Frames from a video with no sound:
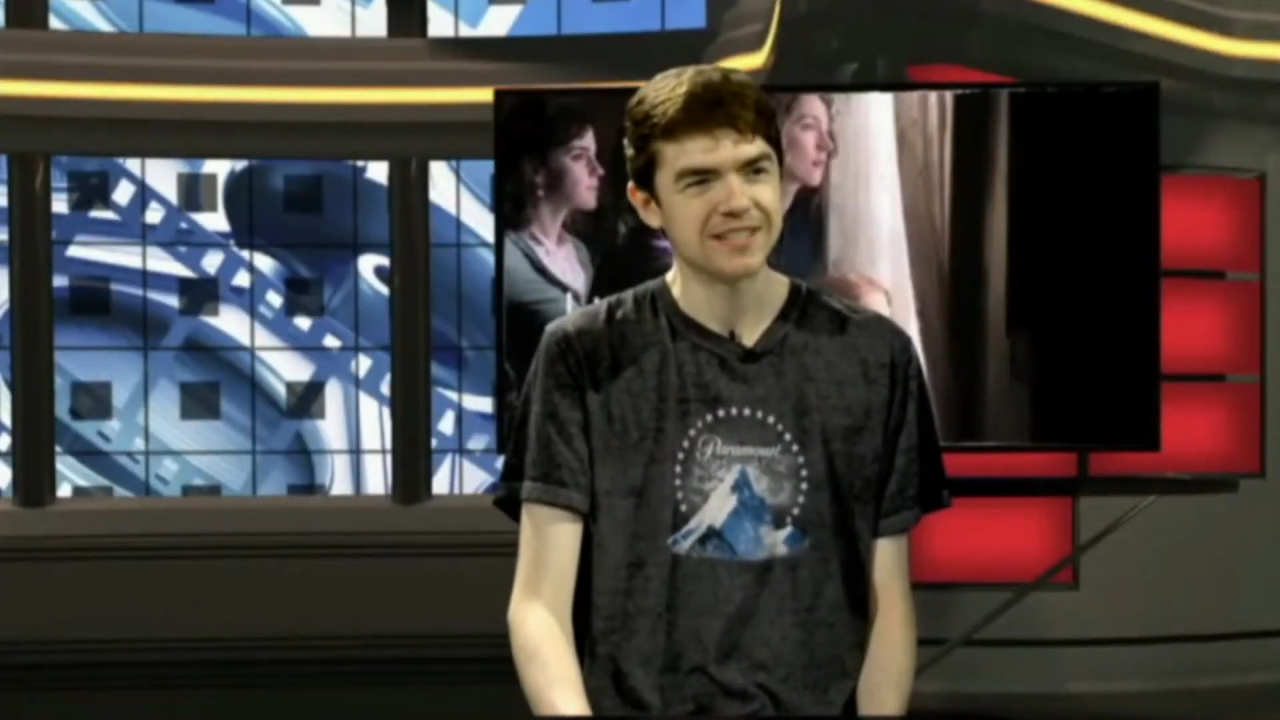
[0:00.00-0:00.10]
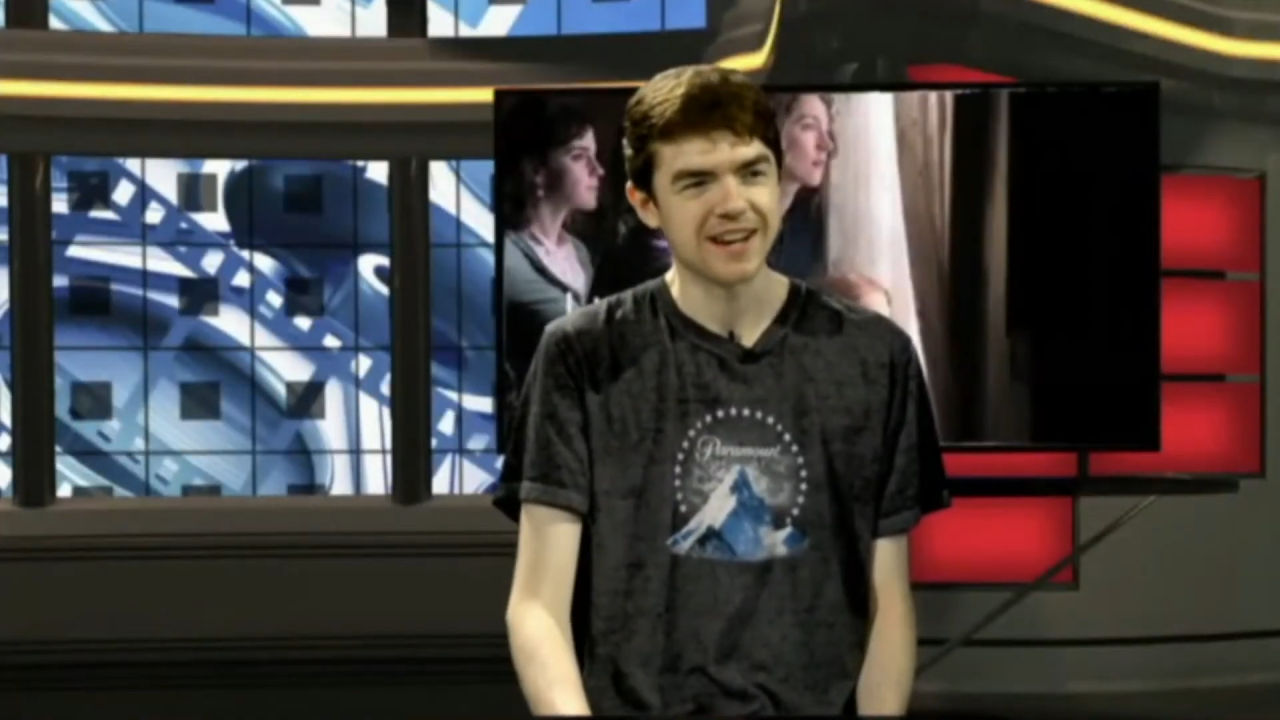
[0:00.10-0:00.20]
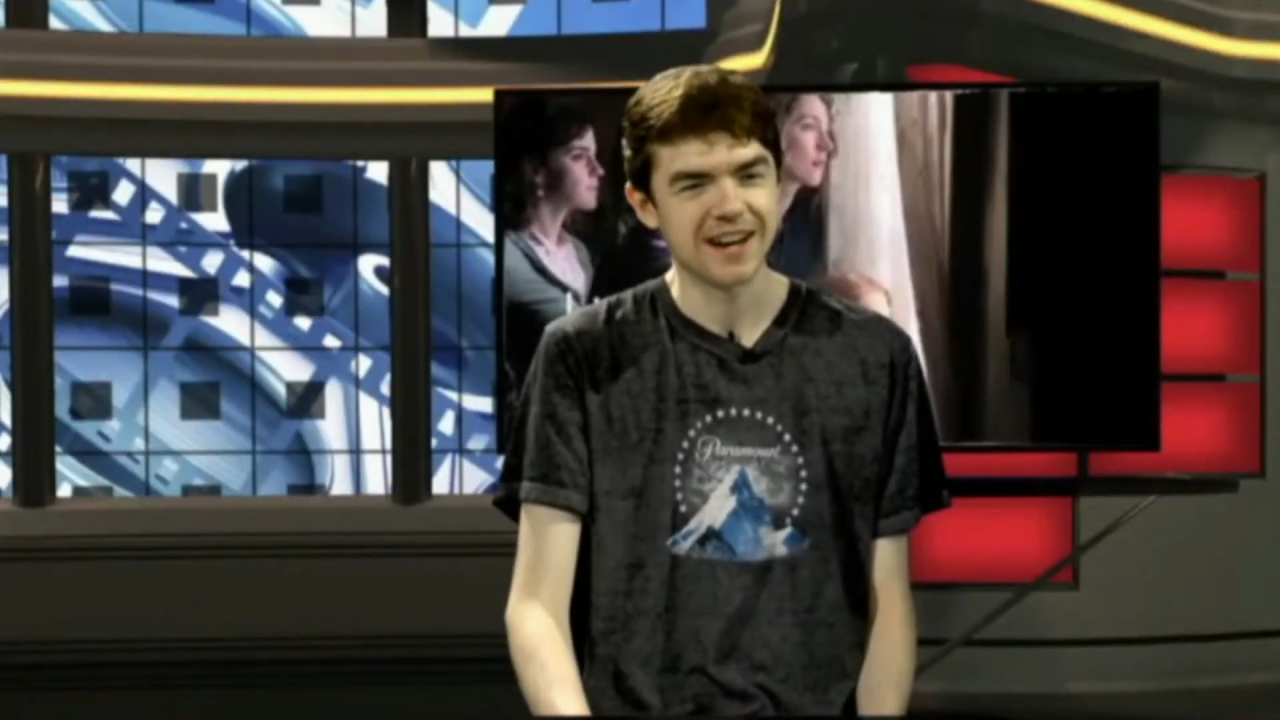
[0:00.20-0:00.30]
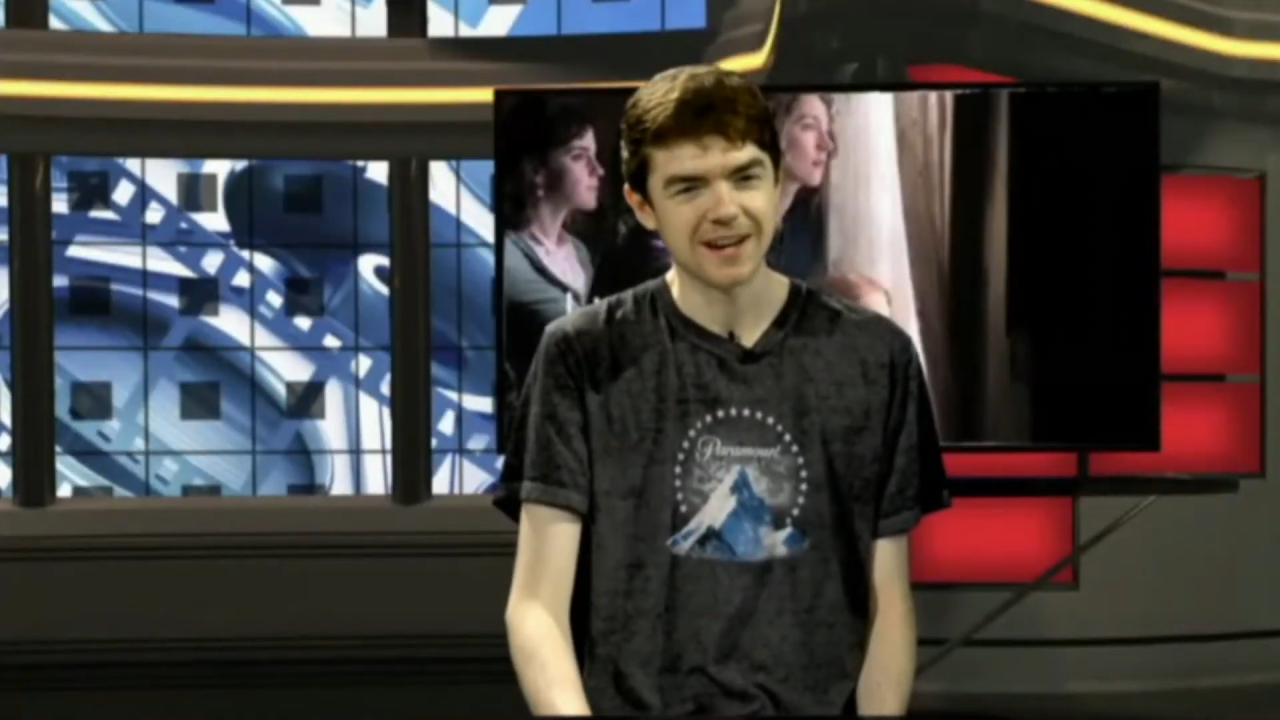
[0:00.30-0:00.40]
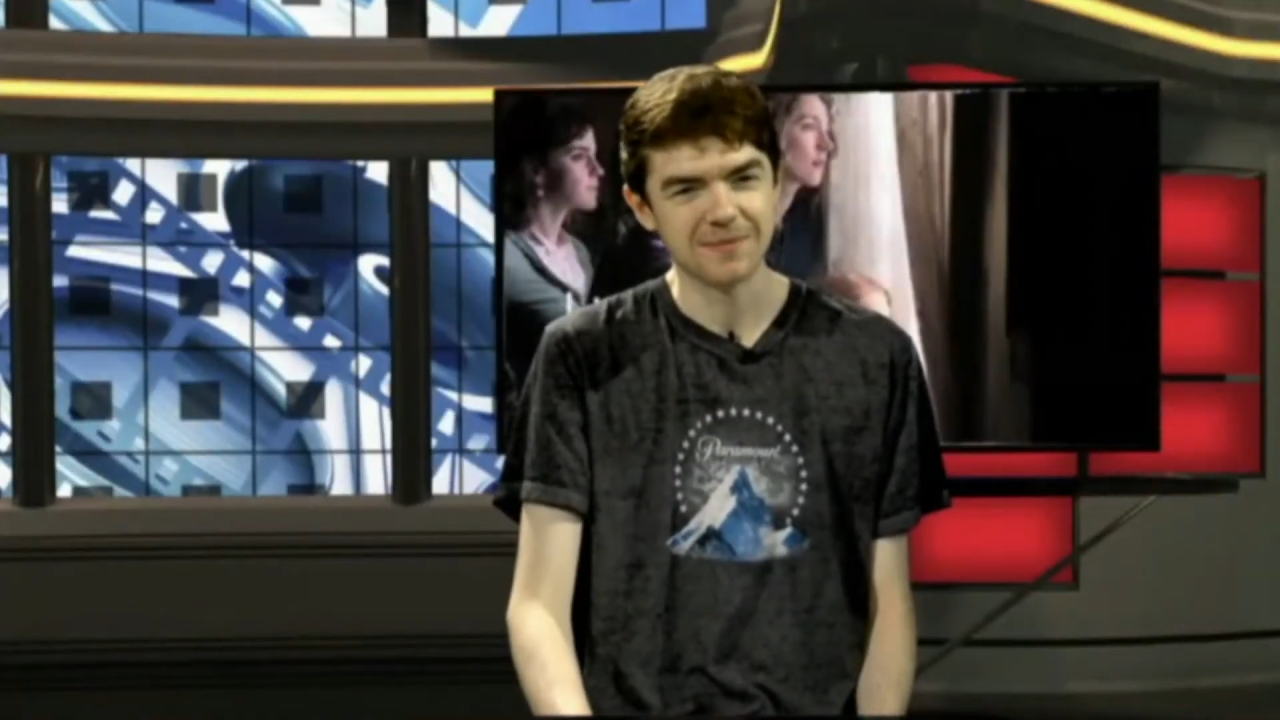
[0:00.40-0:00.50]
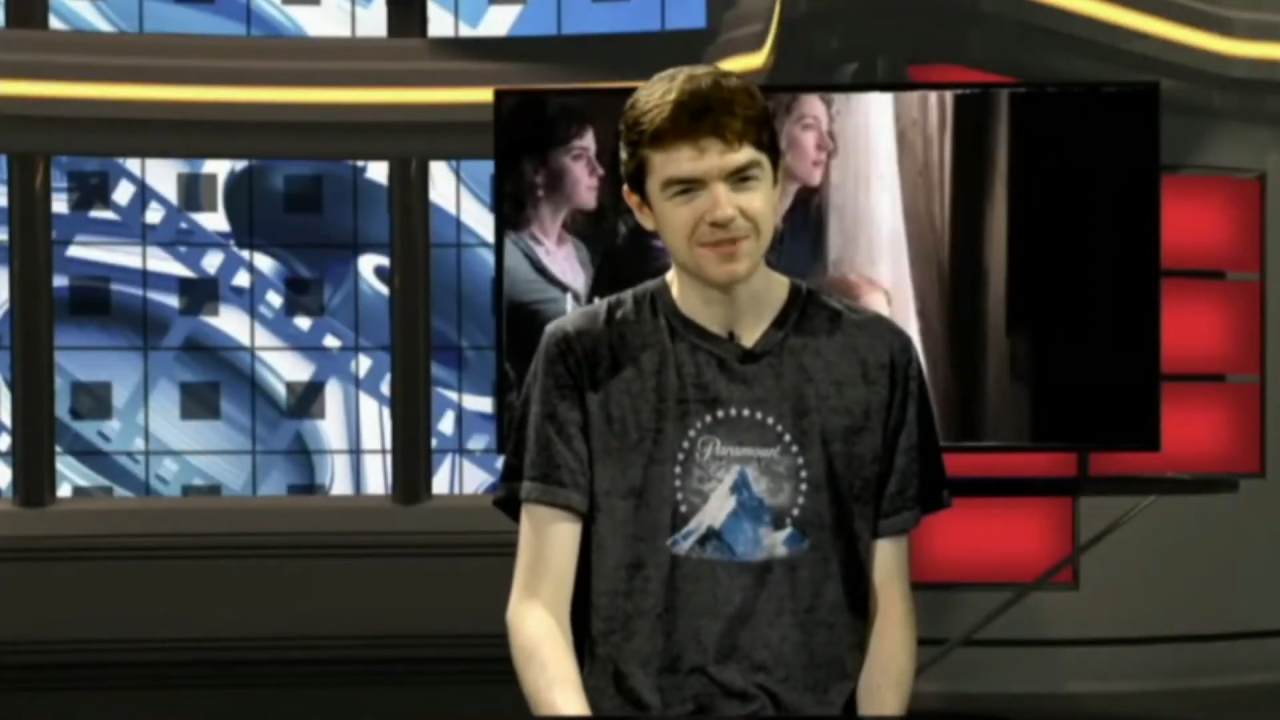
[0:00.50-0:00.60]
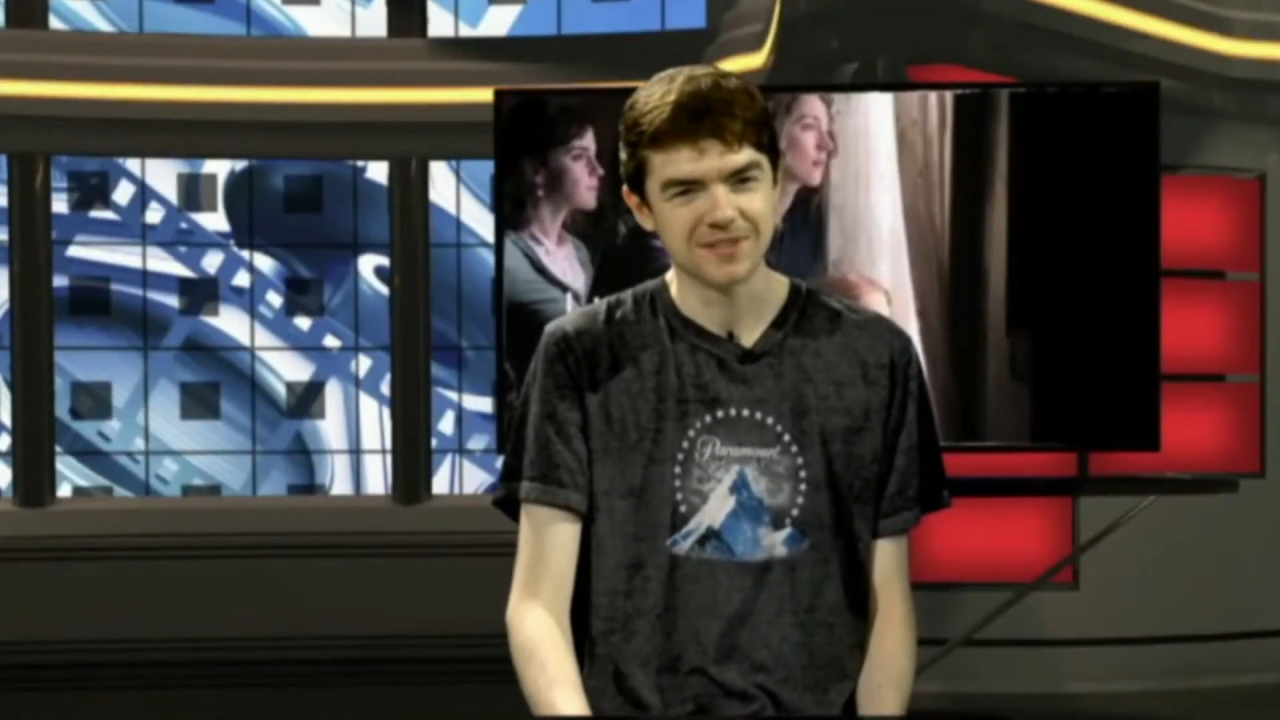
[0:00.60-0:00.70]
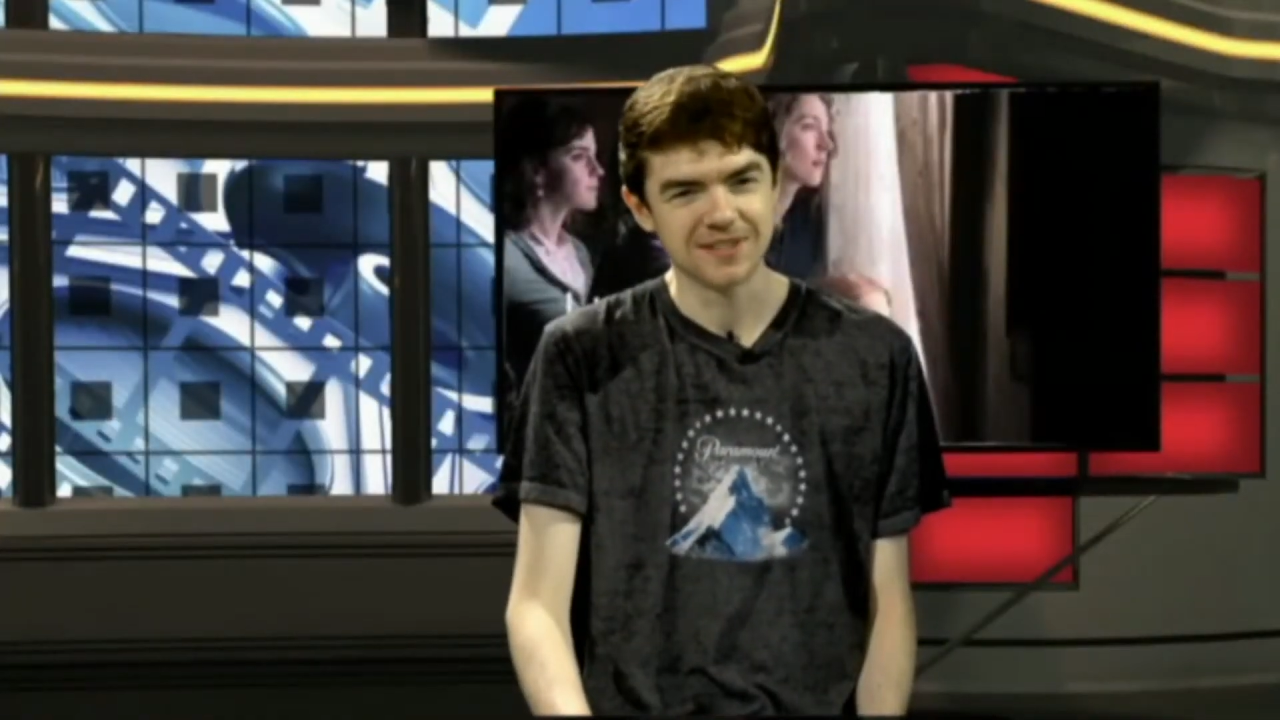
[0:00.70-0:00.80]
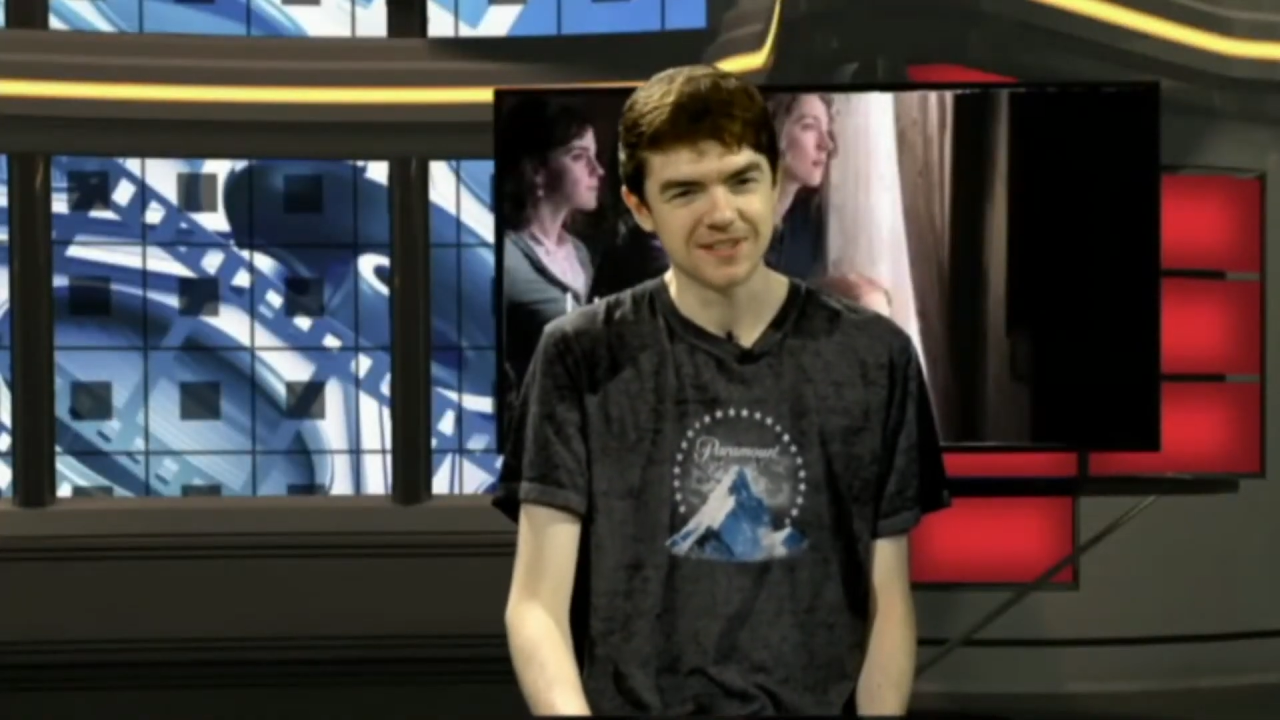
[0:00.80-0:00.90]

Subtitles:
times,